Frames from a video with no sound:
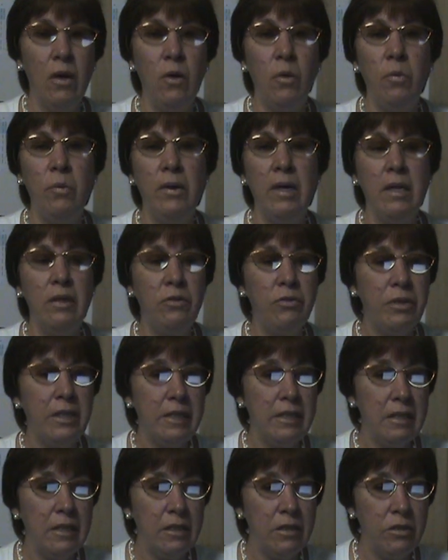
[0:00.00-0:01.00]
We are
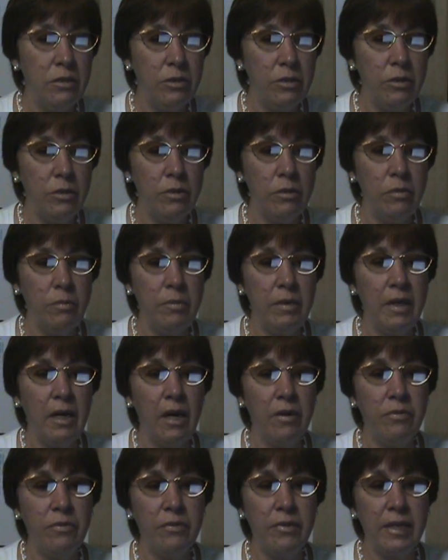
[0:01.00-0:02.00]
addressing to you on
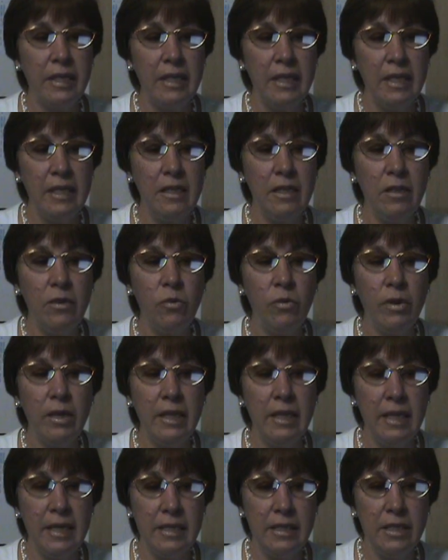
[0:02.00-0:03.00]
behalf of Canadian
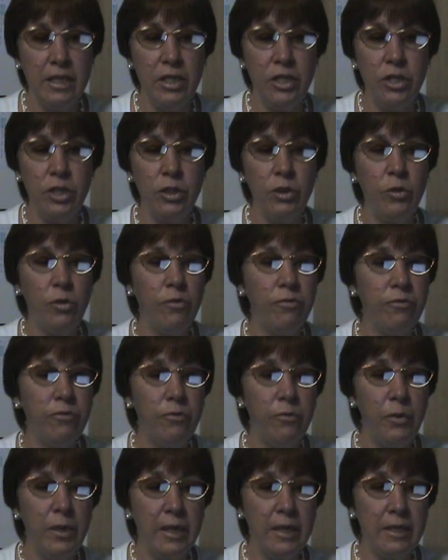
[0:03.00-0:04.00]
Organization of
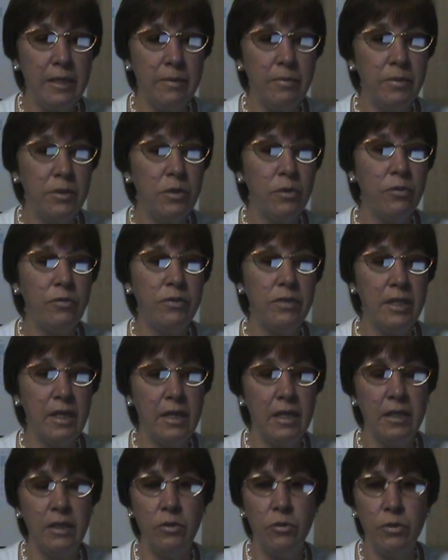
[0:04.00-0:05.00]
Victims of
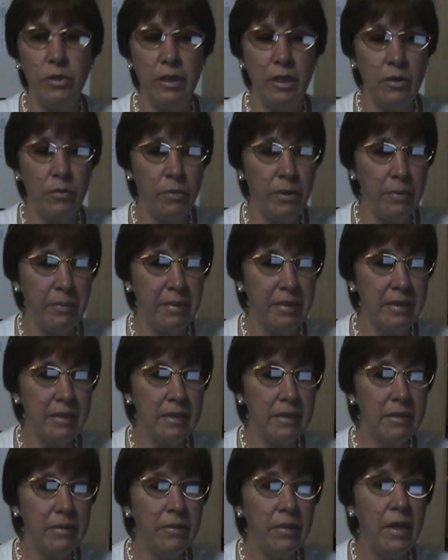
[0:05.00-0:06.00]
Psychotronic
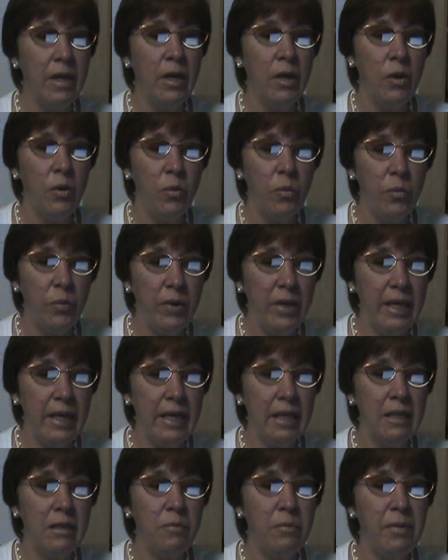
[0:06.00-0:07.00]
Weapons. We
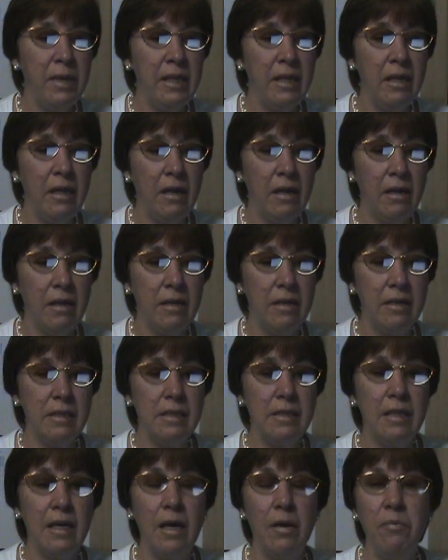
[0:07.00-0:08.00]
and many
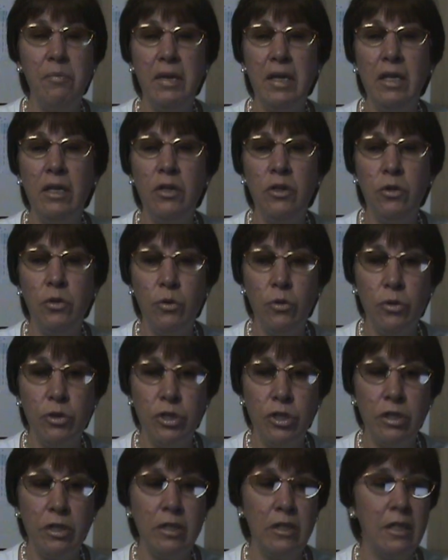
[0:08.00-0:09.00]
others are being
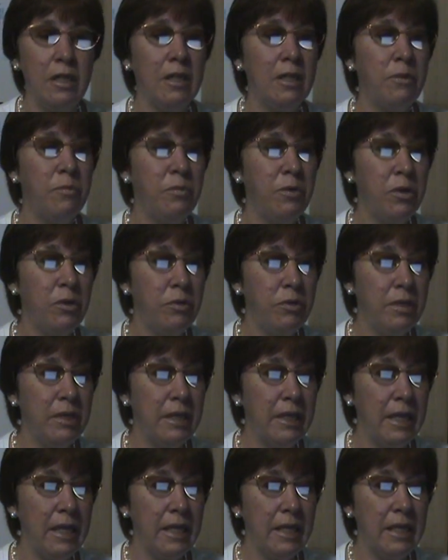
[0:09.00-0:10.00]
tortured and
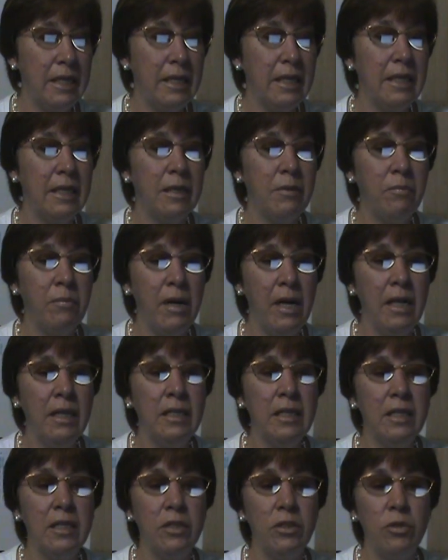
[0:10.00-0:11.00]
mutilated in a
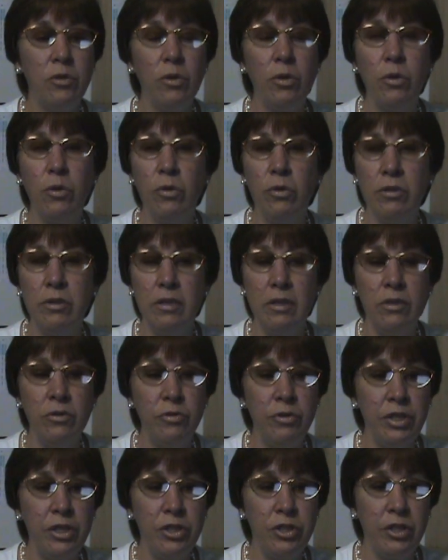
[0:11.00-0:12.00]
mind-controlled
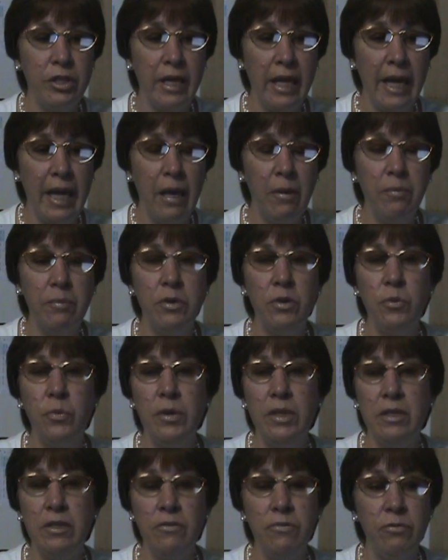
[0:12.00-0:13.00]
concentration camp
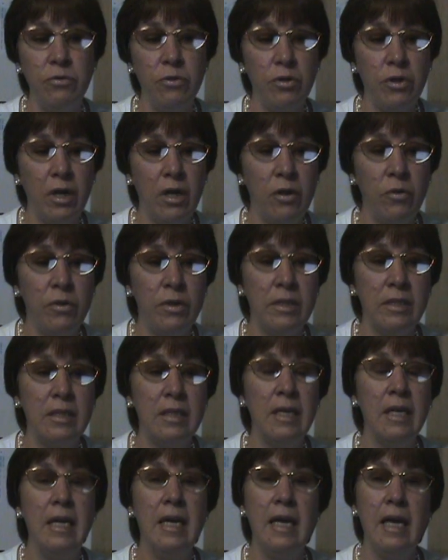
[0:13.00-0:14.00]
24 hours
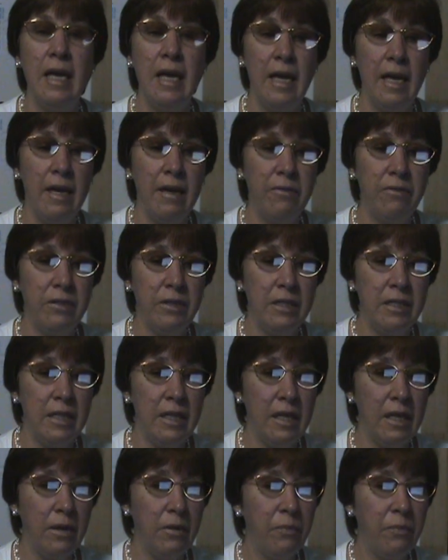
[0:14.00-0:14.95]
every day.